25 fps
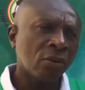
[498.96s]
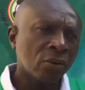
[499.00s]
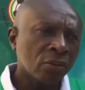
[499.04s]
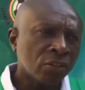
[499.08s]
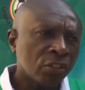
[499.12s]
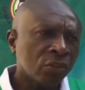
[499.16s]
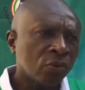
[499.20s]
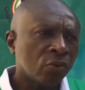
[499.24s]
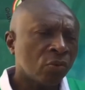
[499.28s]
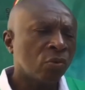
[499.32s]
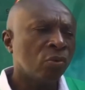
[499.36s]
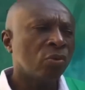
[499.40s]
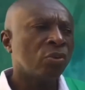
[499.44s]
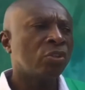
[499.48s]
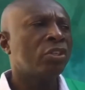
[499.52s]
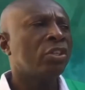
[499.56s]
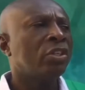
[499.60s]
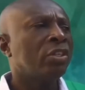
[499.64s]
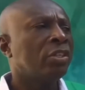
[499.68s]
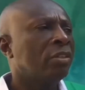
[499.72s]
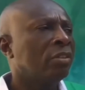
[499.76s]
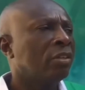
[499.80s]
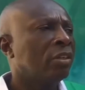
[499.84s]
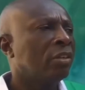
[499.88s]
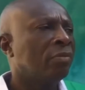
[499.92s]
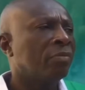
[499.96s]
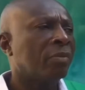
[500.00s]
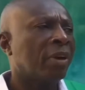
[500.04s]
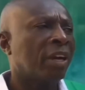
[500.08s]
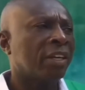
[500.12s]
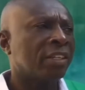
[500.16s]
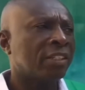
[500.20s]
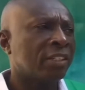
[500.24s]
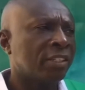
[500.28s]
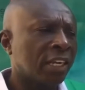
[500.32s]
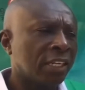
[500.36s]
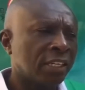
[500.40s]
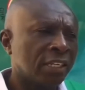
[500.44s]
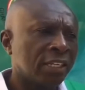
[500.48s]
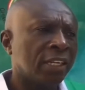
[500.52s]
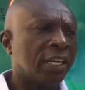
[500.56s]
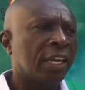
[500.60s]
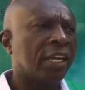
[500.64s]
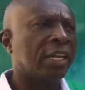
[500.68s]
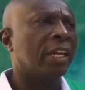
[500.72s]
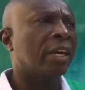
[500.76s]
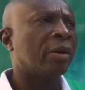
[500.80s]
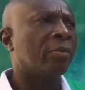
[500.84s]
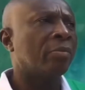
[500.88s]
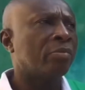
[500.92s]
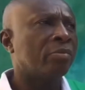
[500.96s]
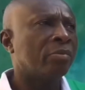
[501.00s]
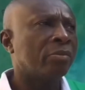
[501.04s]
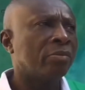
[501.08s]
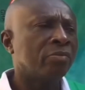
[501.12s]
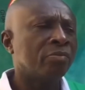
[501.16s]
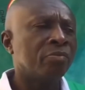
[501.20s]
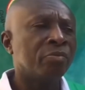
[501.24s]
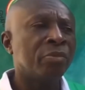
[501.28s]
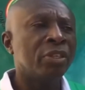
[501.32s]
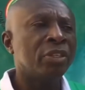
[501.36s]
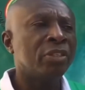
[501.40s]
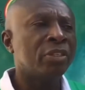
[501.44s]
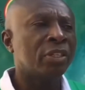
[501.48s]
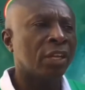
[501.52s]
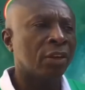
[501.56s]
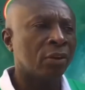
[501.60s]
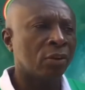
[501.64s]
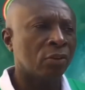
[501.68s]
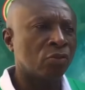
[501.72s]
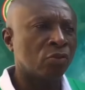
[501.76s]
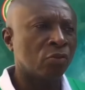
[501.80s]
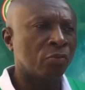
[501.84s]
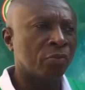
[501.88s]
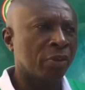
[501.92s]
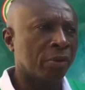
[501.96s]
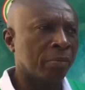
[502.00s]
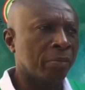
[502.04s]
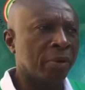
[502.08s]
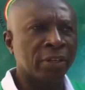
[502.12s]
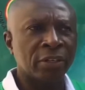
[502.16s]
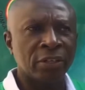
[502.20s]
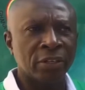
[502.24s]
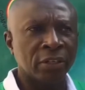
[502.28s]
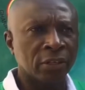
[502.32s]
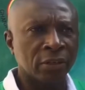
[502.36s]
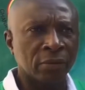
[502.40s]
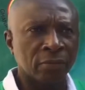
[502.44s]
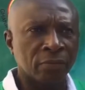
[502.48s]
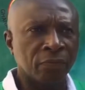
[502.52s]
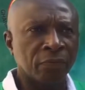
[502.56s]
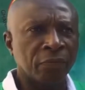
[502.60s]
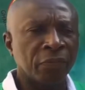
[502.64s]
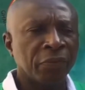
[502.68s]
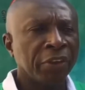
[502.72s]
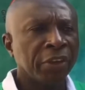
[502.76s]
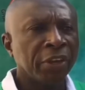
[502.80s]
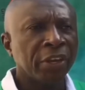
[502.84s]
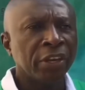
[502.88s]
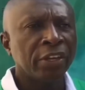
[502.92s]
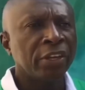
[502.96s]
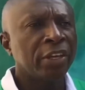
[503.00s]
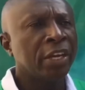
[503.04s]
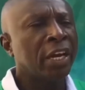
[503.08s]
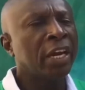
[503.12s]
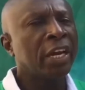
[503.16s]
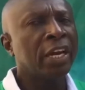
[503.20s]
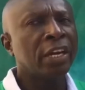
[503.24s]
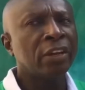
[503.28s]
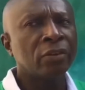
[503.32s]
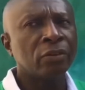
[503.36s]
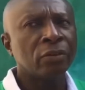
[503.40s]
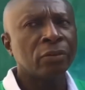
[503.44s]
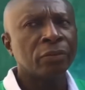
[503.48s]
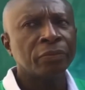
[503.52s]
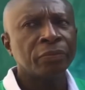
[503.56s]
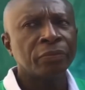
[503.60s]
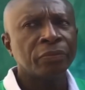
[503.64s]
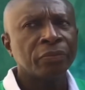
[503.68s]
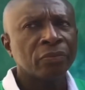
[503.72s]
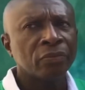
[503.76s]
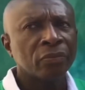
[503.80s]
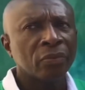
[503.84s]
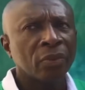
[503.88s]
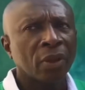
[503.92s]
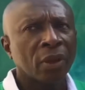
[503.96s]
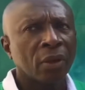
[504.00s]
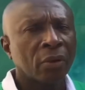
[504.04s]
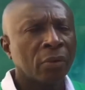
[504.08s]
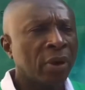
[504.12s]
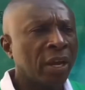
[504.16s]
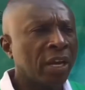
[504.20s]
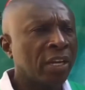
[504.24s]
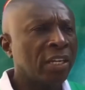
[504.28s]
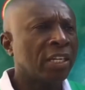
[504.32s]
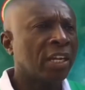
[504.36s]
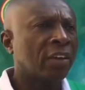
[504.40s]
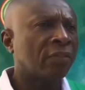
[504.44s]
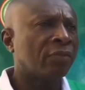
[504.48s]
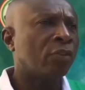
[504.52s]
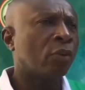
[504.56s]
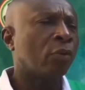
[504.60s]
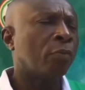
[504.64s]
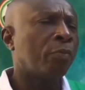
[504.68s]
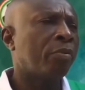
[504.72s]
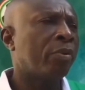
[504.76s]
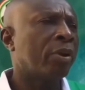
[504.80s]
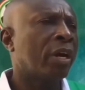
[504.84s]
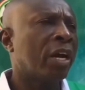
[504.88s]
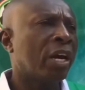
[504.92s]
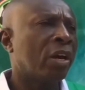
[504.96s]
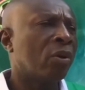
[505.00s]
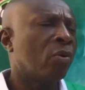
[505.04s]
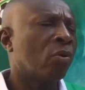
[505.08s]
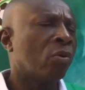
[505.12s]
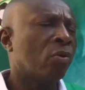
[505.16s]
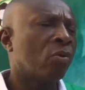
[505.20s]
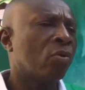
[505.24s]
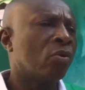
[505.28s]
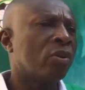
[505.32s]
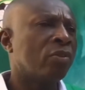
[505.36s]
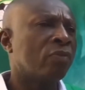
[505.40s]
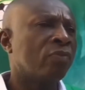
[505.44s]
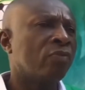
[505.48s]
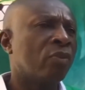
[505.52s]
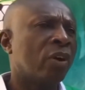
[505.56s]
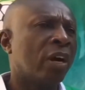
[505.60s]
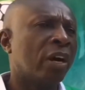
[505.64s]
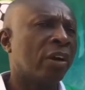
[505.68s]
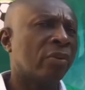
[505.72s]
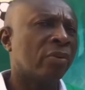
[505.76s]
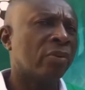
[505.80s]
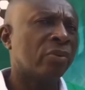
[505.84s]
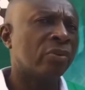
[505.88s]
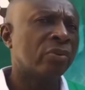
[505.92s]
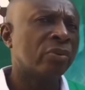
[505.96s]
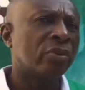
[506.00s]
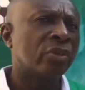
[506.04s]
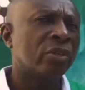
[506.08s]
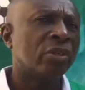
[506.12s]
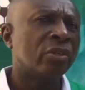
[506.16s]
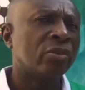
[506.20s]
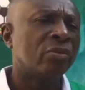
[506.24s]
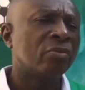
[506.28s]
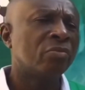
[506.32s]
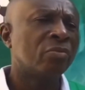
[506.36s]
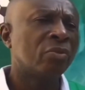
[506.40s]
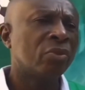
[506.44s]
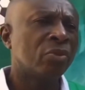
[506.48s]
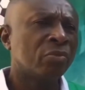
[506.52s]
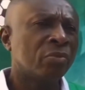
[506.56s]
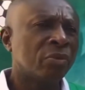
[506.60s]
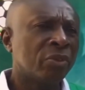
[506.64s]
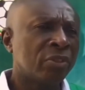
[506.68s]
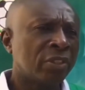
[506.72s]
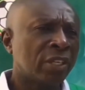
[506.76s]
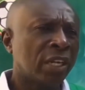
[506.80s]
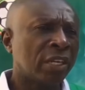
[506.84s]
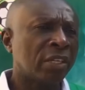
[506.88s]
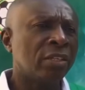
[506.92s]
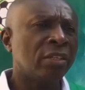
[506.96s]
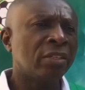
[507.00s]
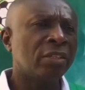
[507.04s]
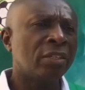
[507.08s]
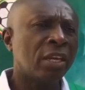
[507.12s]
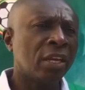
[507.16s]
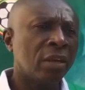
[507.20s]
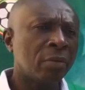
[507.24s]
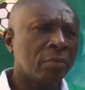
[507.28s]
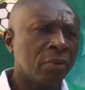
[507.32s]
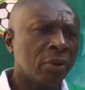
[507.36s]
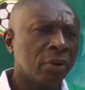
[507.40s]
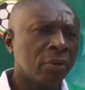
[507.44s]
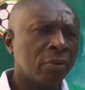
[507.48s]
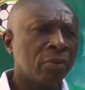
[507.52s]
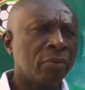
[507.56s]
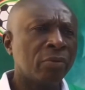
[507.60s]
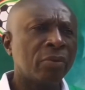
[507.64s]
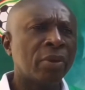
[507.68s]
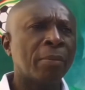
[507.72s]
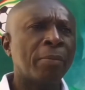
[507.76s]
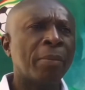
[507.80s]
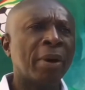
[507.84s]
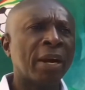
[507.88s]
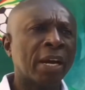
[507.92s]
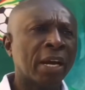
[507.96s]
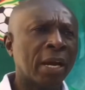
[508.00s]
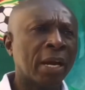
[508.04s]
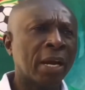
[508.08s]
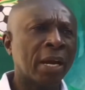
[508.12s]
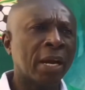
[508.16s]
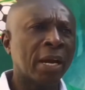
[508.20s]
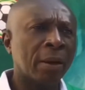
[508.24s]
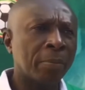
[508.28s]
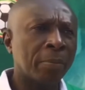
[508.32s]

My lot inclusion in my starting lineup means a lot to me, but yeah, you know, right after prior or Cote d'Ivoire, we started say me shepherd